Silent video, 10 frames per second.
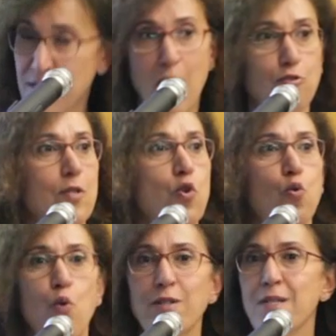Saudis who
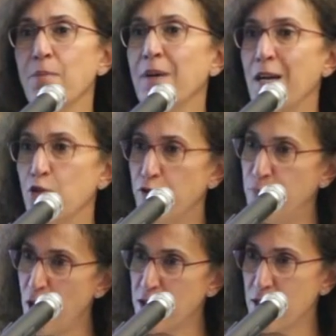want some kind of
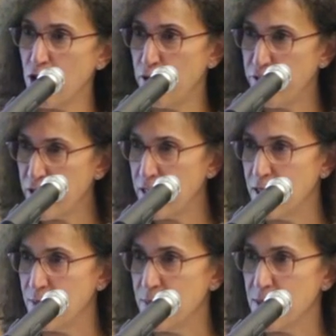personal
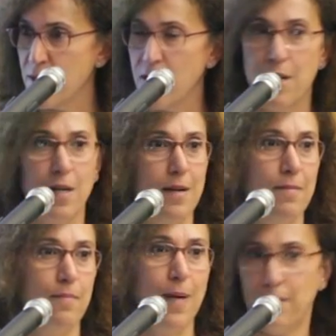freedoms,
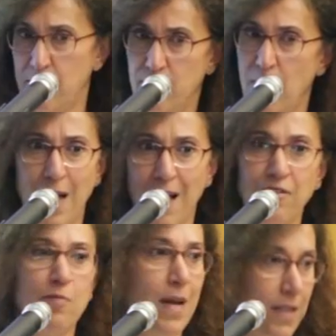but I
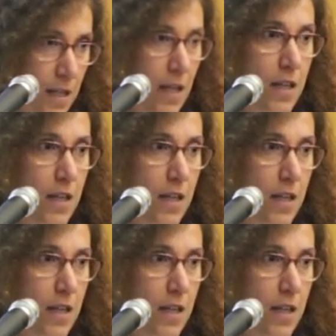haven't met a